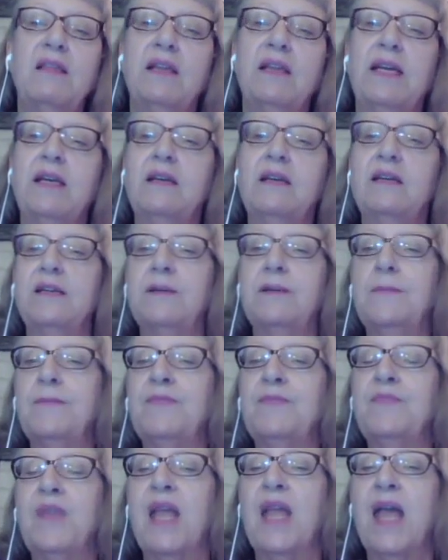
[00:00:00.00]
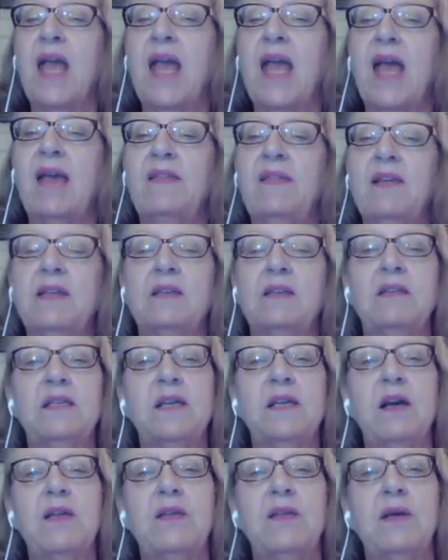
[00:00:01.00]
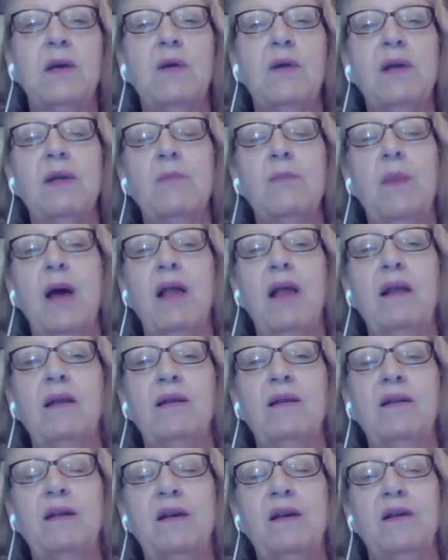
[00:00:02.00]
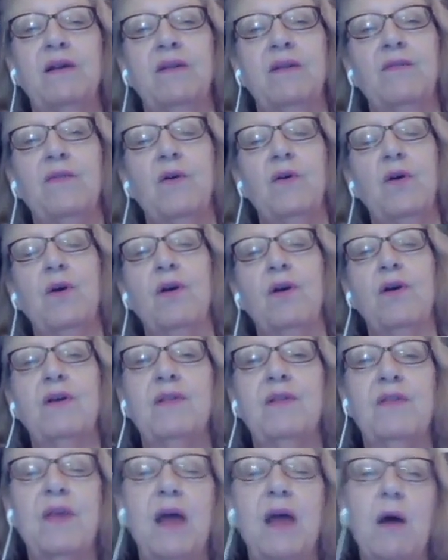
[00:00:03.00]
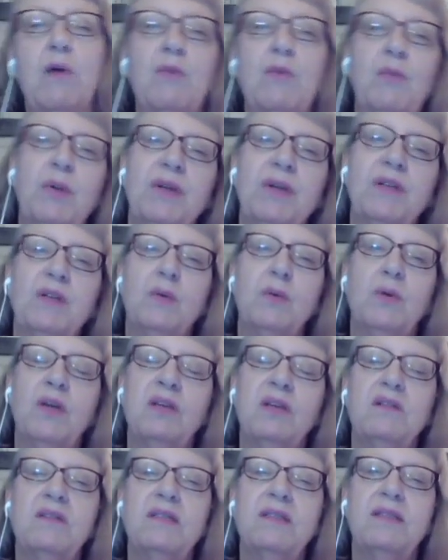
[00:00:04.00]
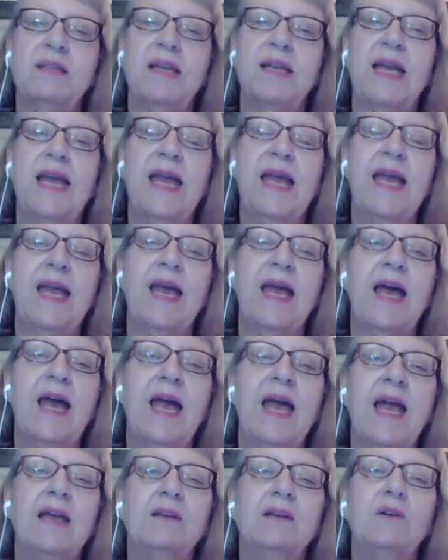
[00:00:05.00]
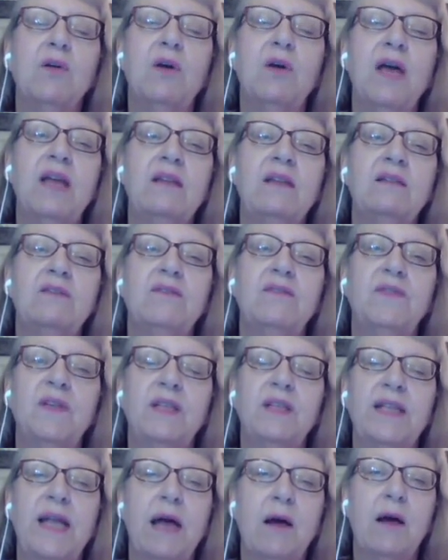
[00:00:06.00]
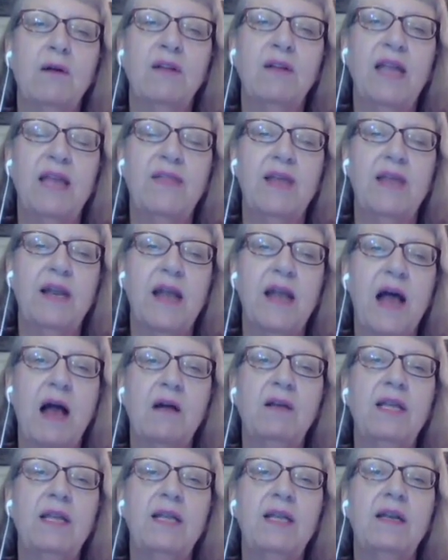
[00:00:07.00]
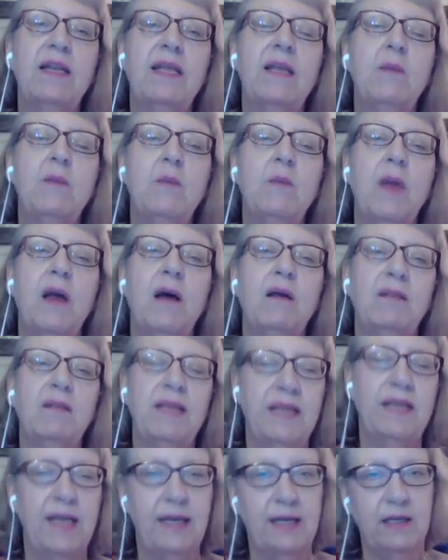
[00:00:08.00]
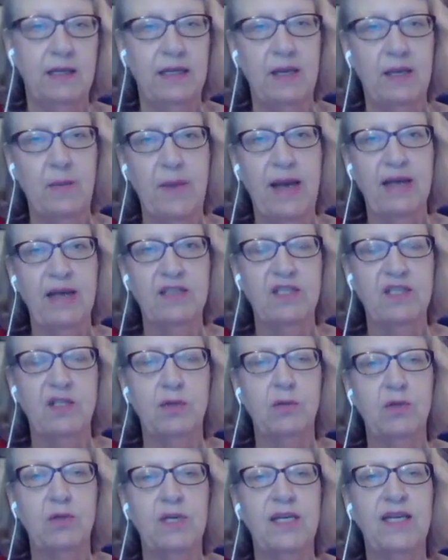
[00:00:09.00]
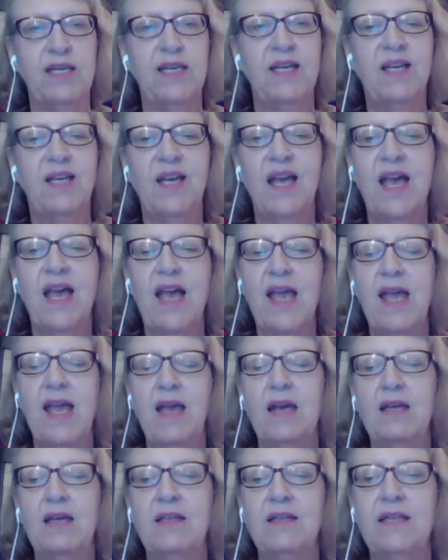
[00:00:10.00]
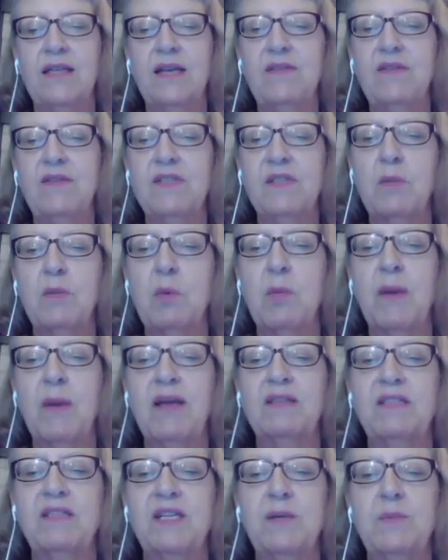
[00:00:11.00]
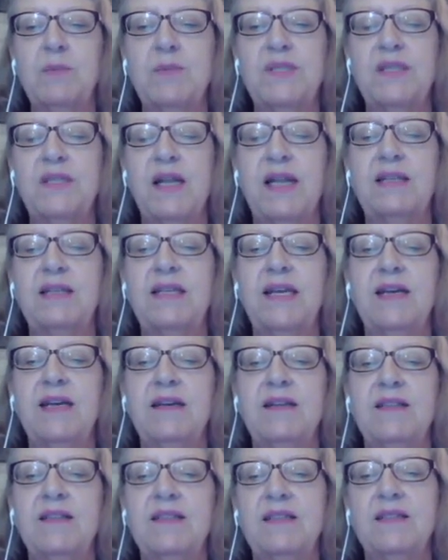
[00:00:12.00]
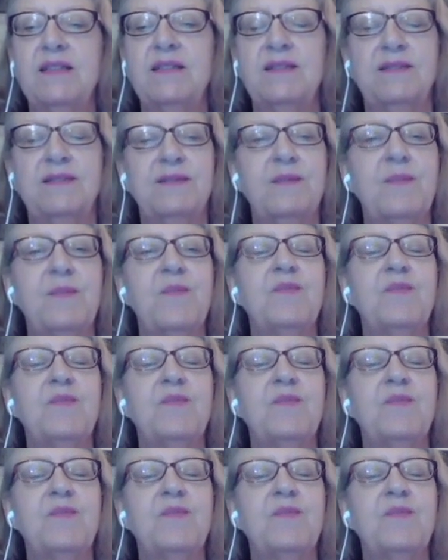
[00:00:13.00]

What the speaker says: link and then click on the green button for the health print quiz and go ahead and fill it out, and then I'll get an email and I can get back to you and give you some of my tips and ideas and